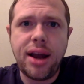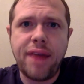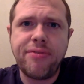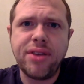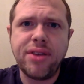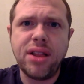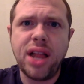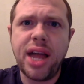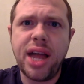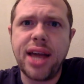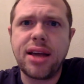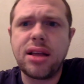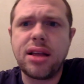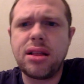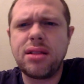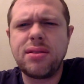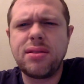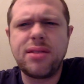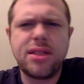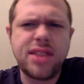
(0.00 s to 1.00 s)
I feel like
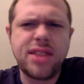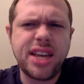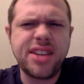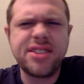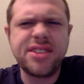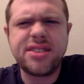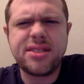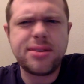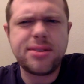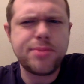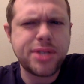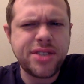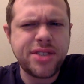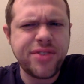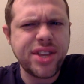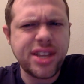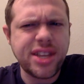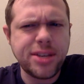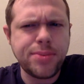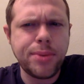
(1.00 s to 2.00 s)
the
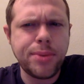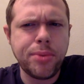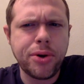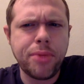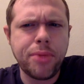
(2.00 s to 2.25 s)
specific things people